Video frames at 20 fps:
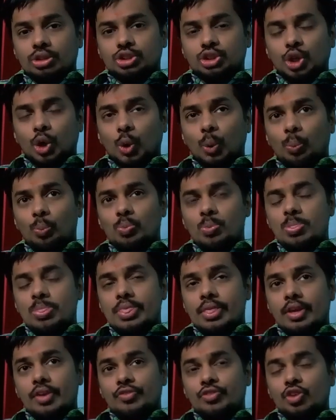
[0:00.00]
So
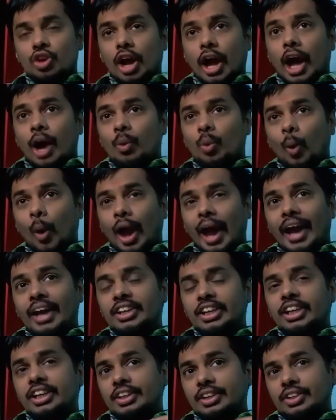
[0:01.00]
if you have
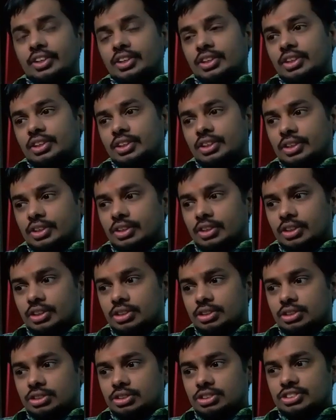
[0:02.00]
any
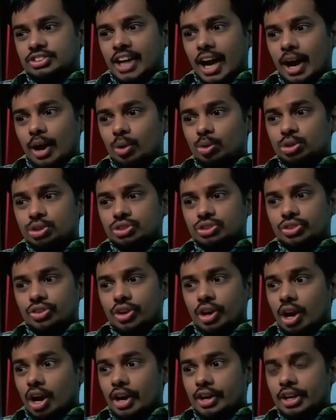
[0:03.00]
doubts
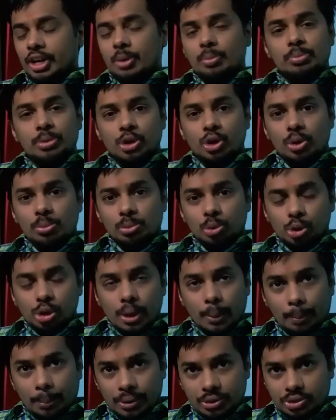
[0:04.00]
regarding
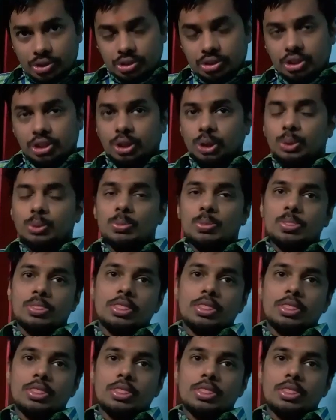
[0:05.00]
Bhrigumula Paddhati,